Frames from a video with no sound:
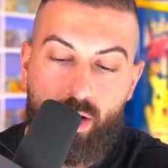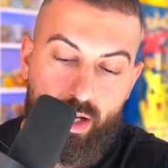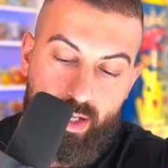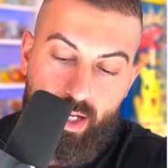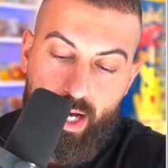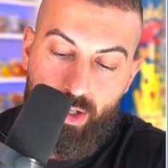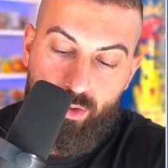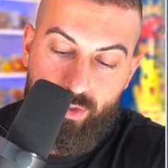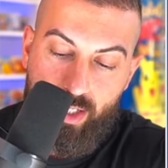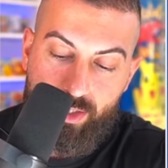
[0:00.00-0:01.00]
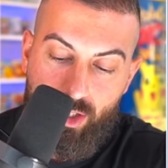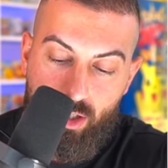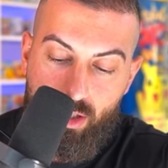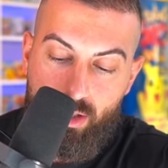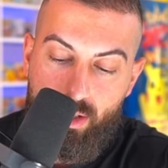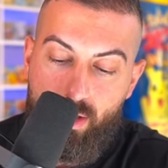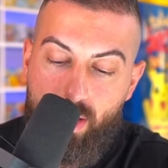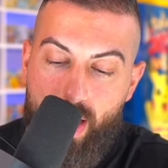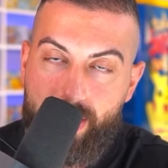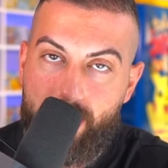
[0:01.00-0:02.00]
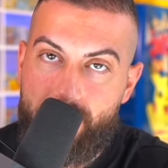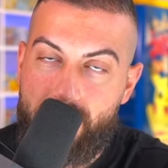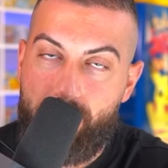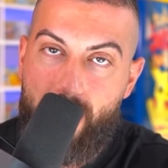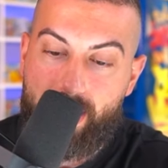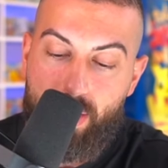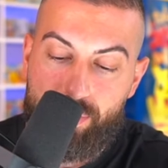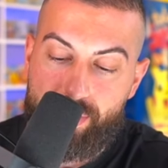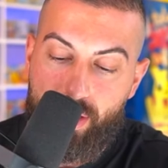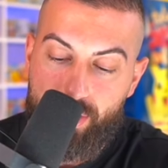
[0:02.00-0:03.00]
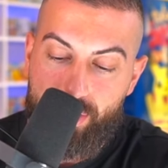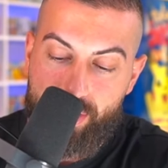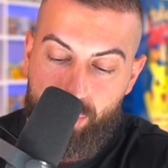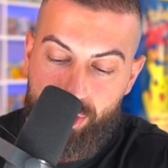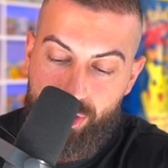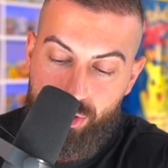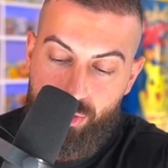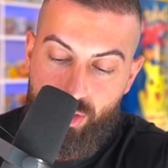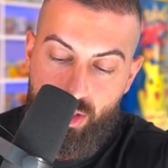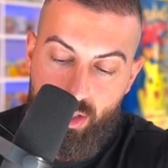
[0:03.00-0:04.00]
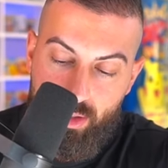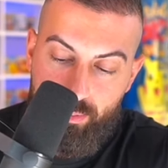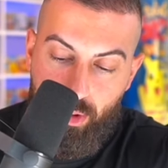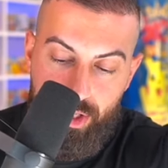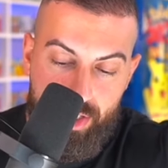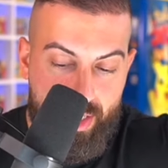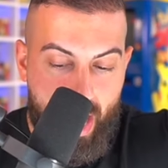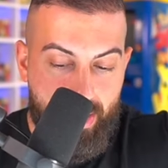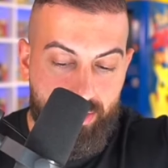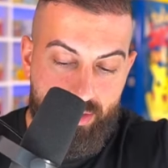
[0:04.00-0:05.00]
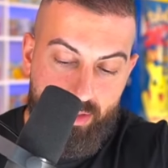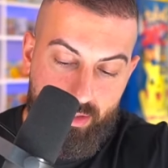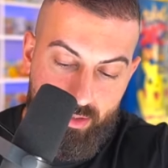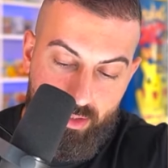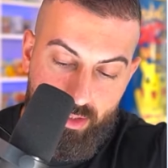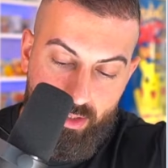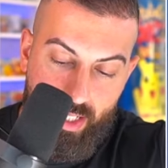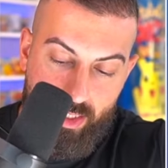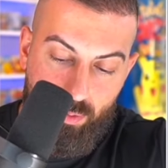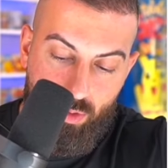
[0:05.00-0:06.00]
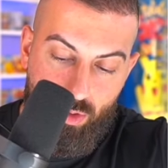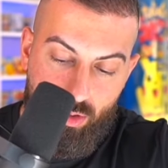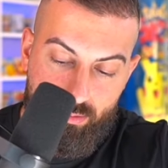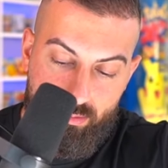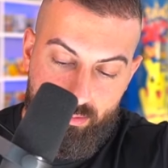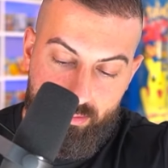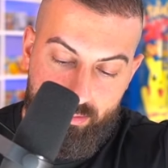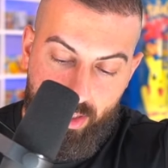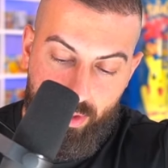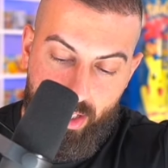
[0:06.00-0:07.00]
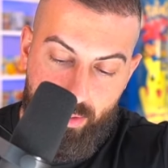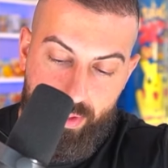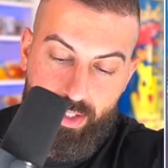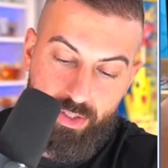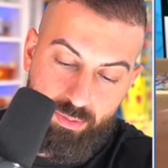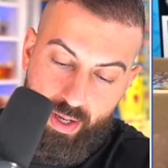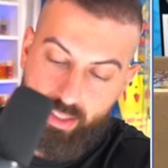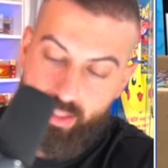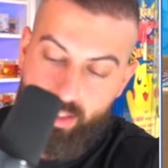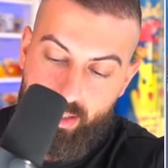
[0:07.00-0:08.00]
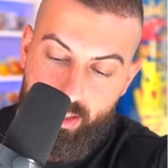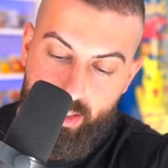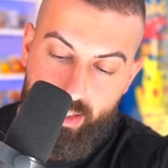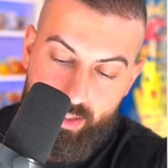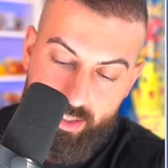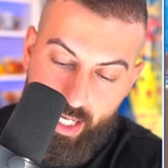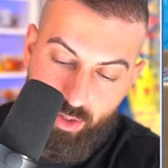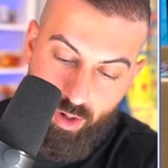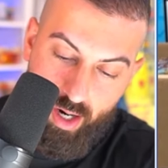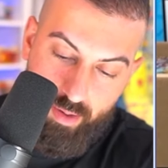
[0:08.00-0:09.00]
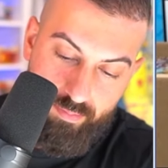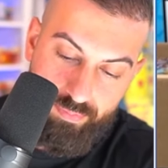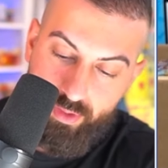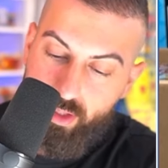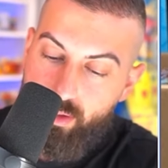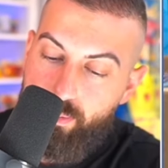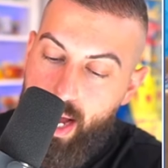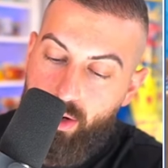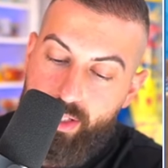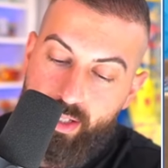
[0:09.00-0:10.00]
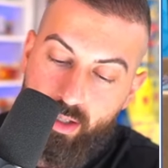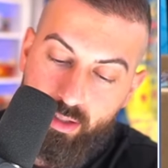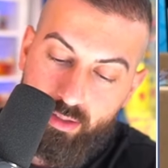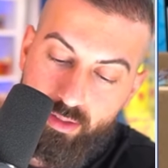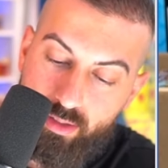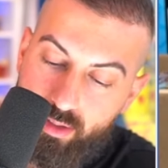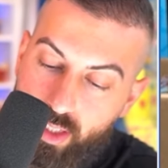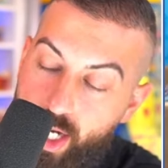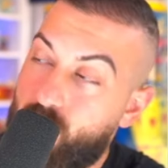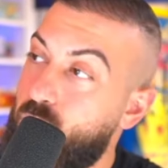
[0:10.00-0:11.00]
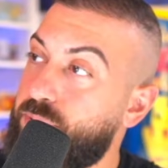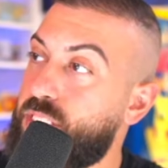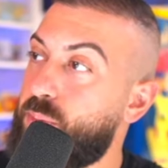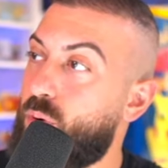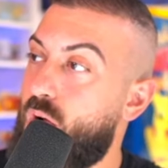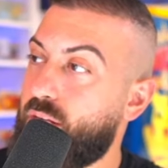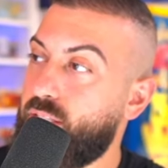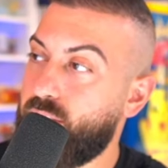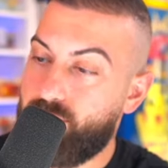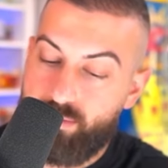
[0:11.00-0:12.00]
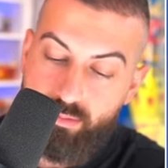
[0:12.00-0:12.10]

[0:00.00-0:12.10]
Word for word: Okay. I don't know if you guys saw. I did see the pack that was under this one, too. Burning Shadows. That's... Oh. There we go. Pikachu's back there. Zekrom. Palkia. Here comes Team Rocket.